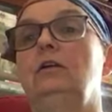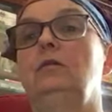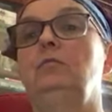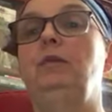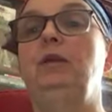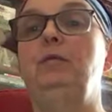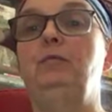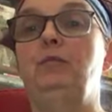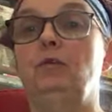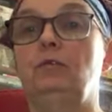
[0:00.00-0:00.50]

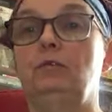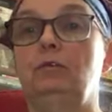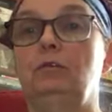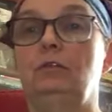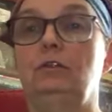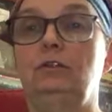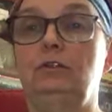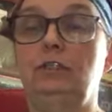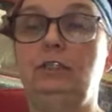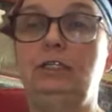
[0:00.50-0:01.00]
people
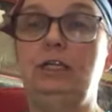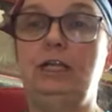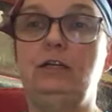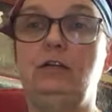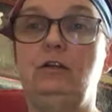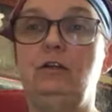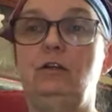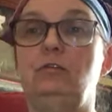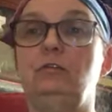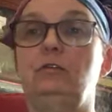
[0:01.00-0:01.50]
learn to
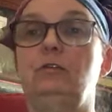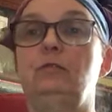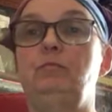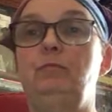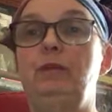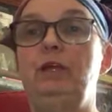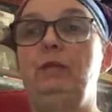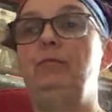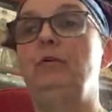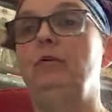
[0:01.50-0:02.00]
take notes.
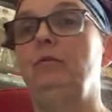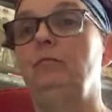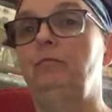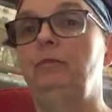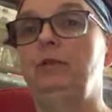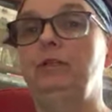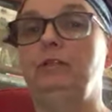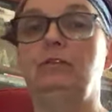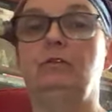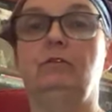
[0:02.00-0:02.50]
Paper,
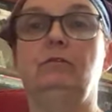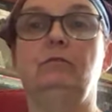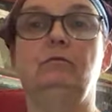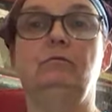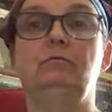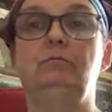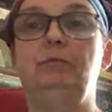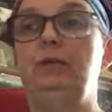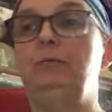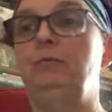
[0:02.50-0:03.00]
pencil,
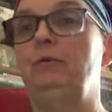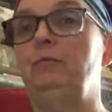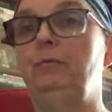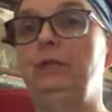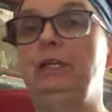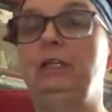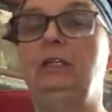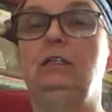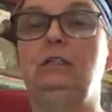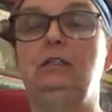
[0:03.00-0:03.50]
paper,
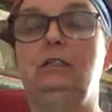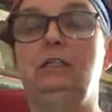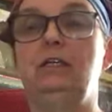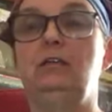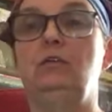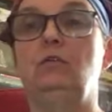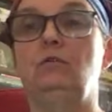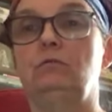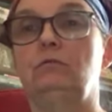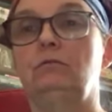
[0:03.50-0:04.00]
pen,
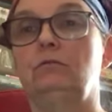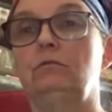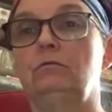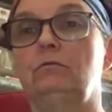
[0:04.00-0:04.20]
take notes.